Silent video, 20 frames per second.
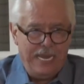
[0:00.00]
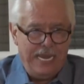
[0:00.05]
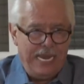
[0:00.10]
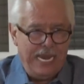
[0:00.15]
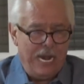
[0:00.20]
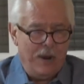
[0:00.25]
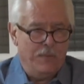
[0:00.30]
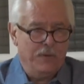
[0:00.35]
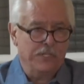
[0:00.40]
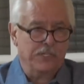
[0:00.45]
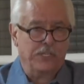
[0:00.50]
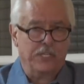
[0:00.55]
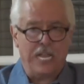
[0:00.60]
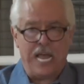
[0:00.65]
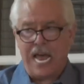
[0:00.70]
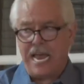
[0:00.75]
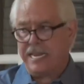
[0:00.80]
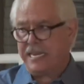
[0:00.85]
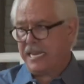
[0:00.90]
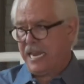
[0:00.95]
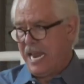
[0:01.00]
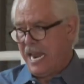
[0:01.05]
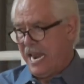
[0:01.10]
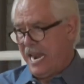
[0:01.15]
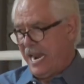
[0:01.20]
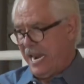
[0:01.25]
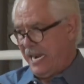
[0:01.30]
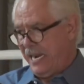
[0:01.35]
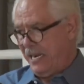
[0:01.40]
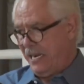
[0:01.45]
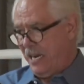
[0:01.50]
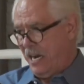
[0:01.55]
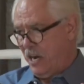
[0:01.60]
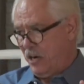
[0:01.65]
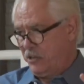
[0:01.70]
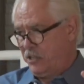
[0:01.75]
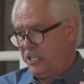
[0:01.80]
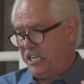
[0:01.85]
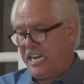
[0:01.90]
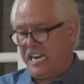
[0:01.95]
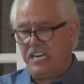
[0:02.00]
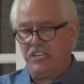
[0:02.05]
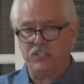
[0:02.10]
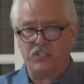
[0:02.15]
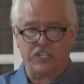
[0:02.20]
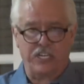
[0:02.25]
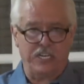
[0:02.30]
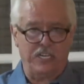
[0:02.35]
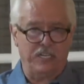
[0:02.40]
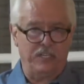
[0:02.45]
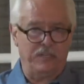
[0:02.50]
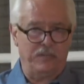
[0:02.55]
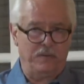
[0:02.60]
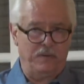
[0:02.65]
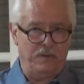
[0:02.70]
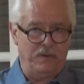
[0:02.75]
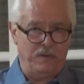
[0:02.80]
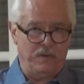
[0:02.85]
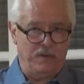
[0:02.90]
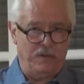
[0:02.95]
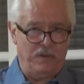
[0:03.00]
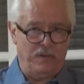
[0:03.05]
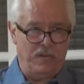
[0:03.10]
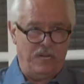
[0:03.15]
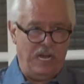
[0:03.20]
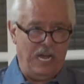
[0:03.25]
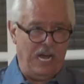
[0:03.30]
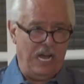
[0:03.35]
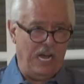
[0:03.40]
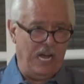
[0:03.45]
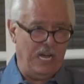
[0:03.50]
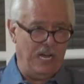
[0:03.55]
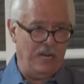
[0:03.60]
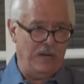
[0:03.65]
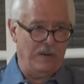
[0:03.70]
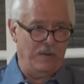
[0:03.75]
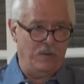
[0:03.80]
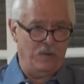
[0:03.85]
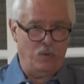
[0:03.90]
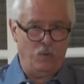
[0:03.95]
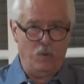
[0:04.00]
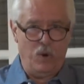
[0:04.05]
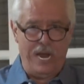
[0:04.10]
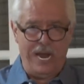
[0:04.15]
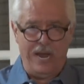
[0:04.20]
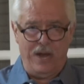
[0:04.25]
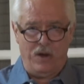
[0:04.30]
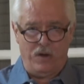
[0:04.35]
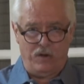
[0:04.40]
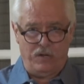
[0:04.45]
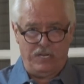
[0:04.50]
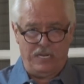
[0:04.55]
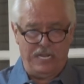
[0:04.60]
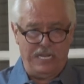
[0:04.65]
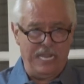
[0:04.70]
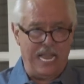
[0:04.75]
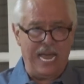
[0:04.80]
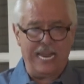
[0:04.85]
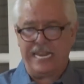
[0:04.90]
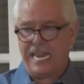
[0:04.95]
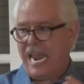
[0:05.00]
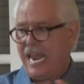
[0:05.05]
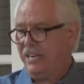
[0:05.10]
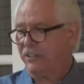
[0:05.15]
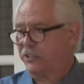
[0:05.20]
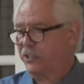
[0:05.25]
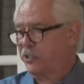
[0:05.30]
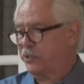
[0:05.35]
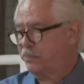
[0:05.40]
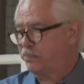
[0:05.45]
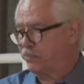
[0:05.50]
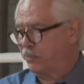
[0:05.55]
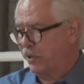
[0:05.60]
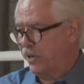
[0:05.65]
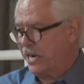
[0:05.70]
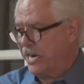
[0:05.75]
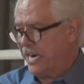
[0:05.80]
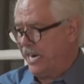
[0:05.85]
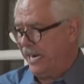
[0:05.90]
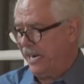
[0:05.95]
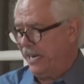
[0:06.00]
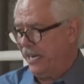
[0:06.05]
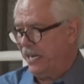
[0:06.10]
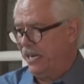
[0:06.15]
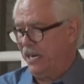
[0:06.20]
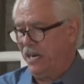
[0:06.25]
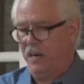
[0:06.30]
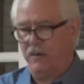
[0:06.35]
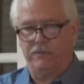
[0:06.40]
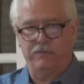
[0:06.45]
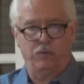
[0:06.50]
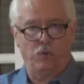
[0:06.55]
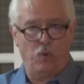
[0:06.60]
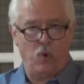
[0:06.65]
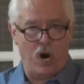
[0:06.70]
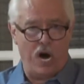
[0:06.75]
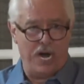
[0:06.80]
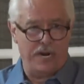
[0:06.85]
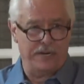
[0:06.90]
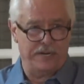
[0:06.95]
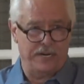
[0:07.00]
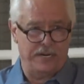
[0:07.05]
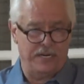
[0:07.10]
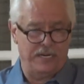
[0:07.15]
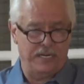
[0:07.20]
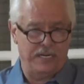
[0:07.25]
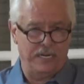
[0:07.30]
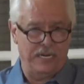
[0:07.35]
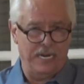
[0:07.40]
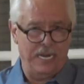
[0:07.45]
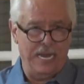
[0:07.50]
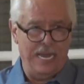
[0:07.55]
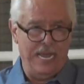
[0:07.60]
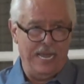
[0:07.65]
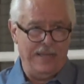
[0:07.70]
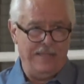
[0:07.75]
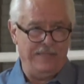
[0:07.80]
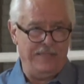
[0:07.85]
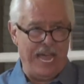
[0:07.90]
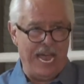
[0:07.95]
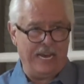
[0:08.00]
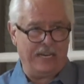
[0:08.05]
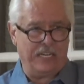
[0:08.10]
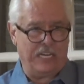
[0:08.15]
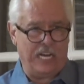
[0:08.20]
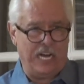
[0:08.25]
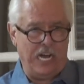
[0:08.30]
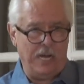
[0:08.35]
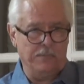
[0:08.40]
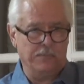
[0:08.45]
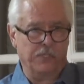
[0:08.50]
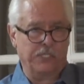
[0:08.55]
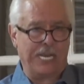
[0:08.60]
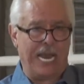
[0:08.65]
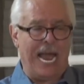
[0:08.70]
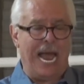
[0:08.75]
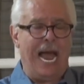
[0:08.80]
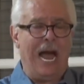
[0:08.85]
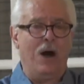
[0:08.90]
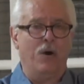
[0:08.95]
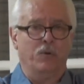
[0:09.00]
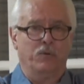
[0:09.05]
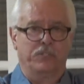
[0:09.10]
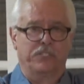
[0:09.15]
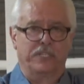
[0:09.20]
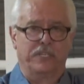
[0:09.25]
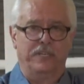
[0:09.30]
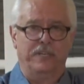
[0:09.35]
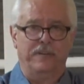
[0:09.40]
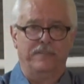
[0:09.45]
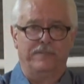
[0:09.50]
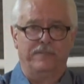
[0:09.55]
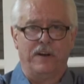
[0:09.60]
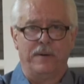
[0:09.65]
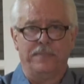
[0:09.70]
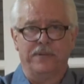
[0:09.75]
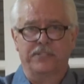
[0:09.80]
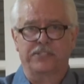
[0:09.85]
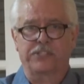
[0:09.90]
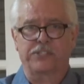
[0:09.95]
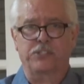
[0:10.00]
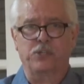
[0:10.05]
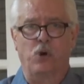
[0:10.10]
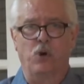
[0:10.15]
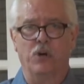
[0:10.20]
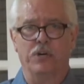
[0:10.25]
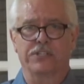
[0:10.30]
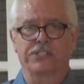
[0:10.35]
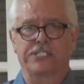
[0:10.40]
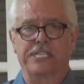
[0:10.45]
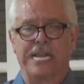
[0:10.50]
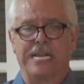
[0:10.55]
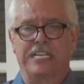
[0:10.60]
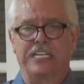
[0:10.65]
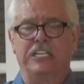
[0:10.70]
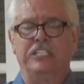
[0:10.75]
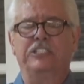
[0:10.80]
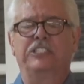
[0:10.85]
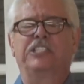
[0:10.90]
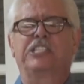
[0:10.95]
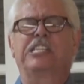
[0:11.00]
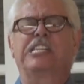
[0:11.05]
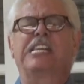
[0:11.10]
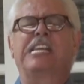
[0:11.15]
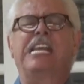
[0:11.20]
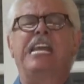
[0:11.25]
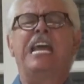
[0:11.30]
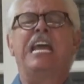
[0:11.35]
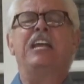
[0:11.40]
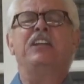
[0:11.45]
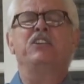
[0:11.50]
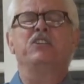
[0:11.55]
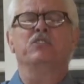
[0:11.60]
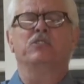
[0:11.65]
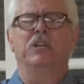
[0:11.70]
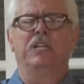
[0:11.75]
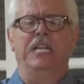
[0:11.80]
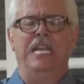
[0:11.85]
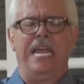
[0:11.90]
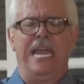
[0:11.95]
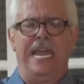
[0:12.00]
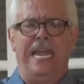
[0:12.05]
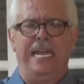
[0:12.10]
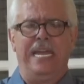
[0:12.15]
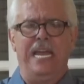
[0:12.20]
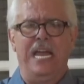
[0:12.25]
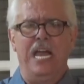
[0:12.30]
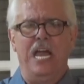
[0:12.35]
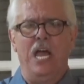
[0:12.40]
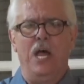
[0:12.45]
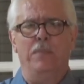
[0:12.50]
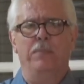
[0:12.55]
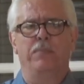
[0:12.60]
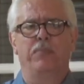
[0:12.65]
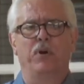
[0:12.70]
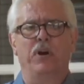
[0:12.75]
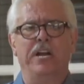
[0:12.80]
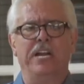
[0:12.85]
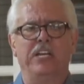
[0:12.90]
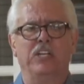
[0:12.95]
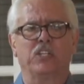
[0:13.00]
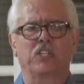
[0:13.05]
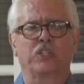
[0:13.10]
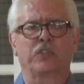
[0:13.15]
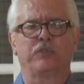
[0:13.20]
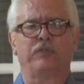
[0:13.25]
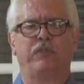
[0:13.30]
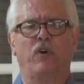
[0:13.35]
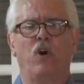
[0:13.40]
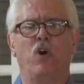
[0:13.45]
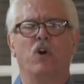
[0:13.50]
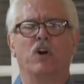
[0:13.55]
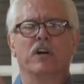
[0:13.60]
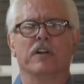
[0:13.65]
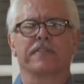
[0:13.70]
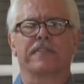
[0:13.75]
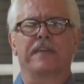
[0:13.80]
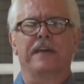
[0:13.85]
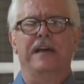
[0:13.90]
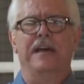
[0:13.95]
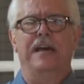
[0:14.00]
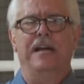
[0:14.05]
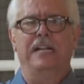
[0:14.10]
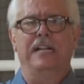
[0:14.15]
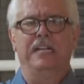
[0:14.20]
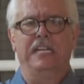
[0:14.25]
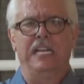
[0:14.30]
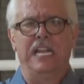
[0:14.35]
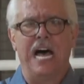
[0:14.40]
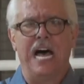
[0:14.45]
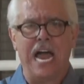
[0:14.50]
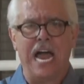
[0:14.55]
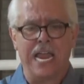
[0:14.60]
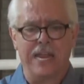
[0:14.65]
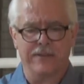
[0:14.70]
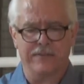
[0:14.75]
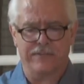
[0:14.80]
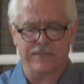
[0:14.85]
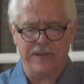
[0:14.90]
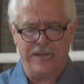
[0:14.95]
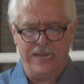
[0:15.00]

It was like a artesian uh, well, like a spring of water that comes out from a source that continually brings forth life.